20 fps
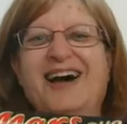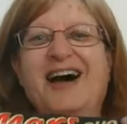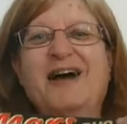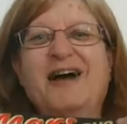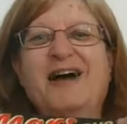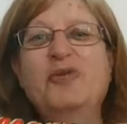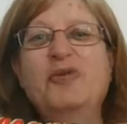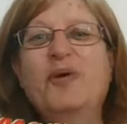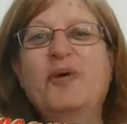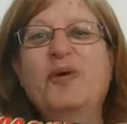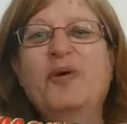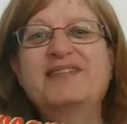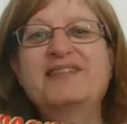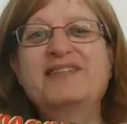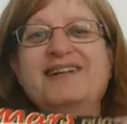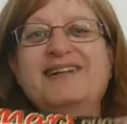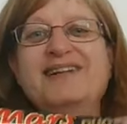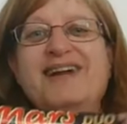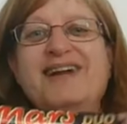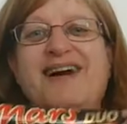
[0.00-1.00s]
I'm twice
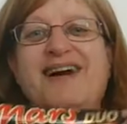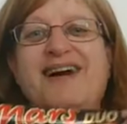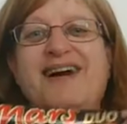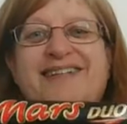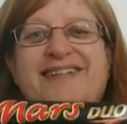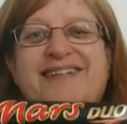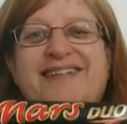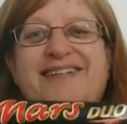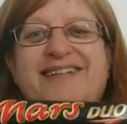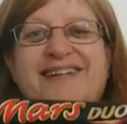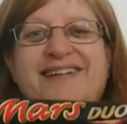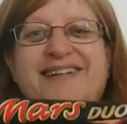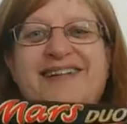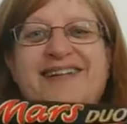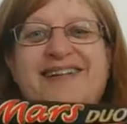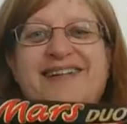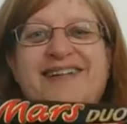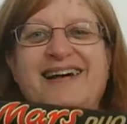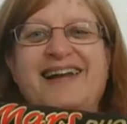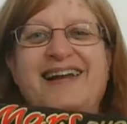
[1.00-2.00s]
as nice
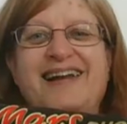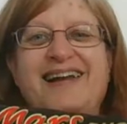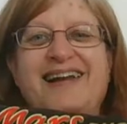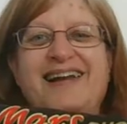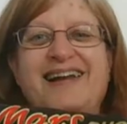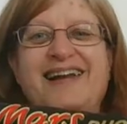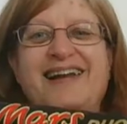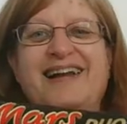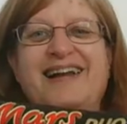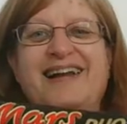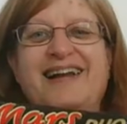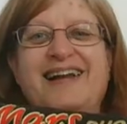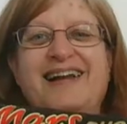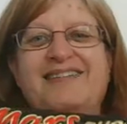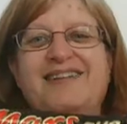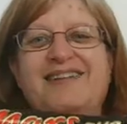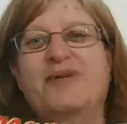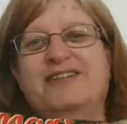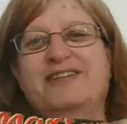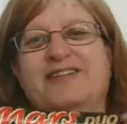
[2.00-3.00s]
and I deserve
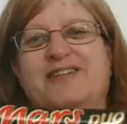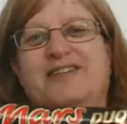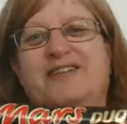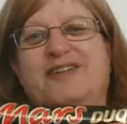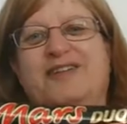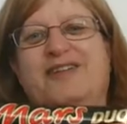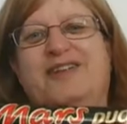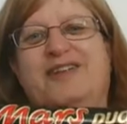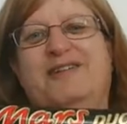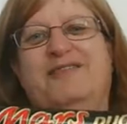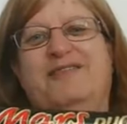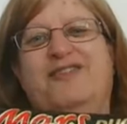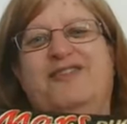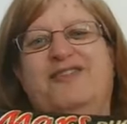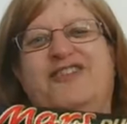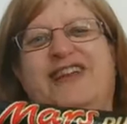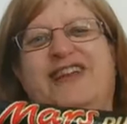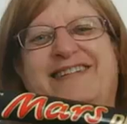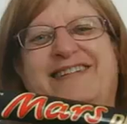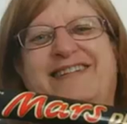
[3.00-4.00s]
twice the
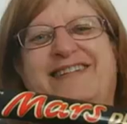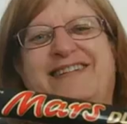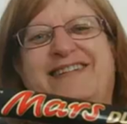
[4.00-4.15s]
treat.